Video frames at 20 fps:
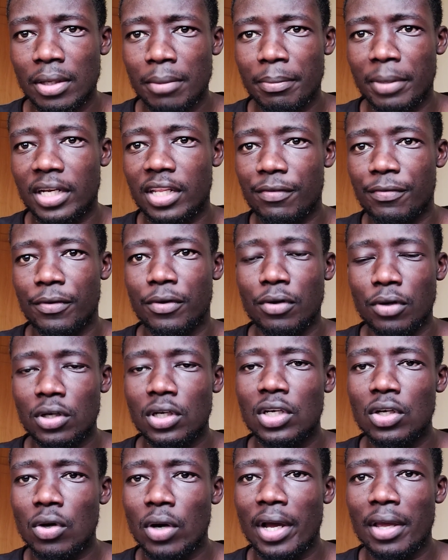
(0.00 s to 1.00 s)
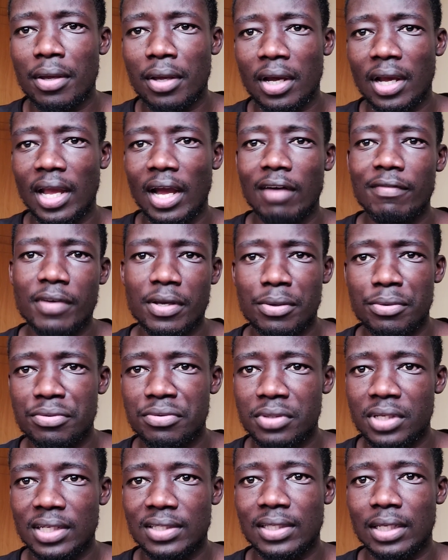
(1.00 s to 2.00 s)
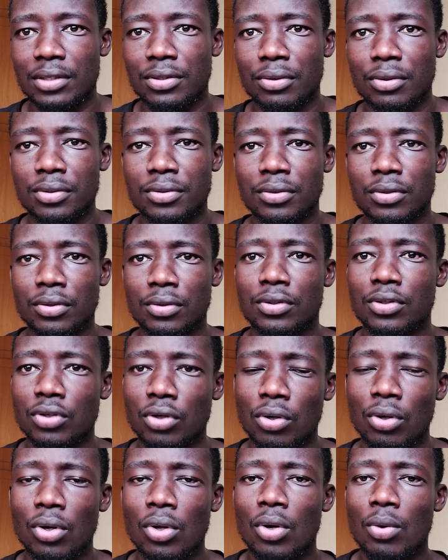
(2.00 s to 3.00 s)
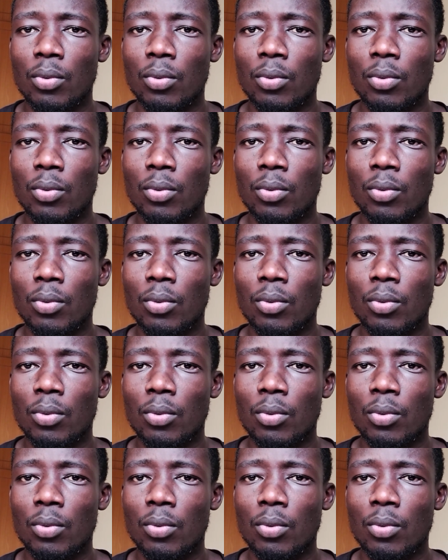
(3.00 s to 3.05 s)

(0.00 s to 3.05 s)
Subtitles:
but if you don't know, you have a use case and you also don't know